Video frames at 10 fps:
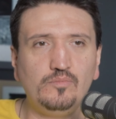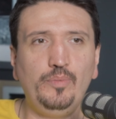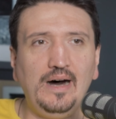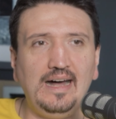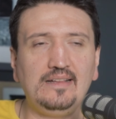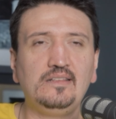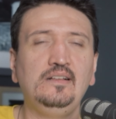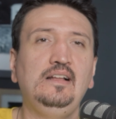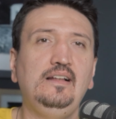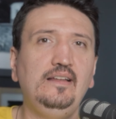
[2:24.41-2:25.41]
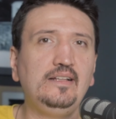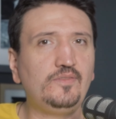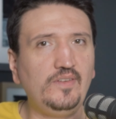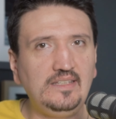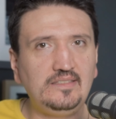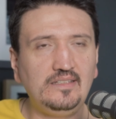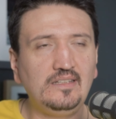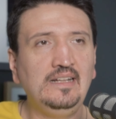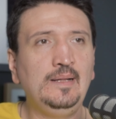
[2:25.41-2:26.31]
but let's face it,